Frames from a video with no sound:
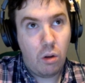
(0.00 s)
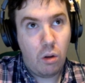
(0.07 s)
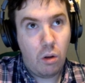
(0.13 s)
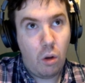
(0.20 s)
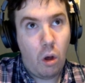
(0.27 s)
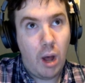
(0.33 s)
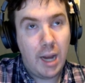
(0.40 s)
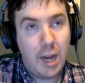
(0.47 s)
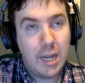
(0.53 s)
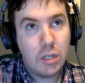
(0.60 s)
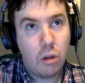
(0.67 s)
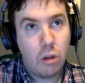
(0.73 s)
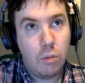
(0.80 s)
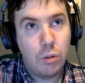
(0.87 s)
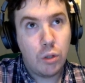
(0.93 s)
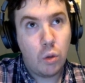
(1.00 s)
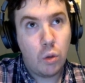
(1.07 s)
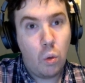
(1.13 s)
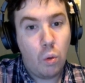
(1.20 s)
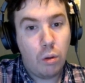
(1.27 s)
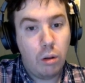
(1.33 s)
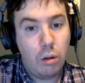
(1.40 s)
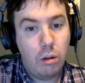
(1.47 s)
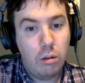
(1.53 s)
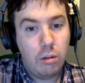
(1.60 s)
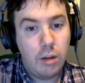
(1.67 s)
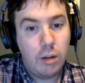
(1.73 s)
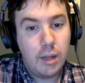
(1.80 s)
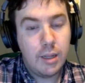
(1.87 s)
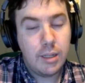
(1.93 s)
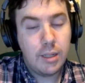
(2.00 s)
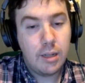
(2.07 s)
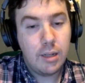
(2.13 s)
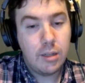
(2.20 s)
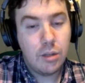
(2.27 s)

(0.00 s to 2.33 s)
I guess, almost quartal in the sense.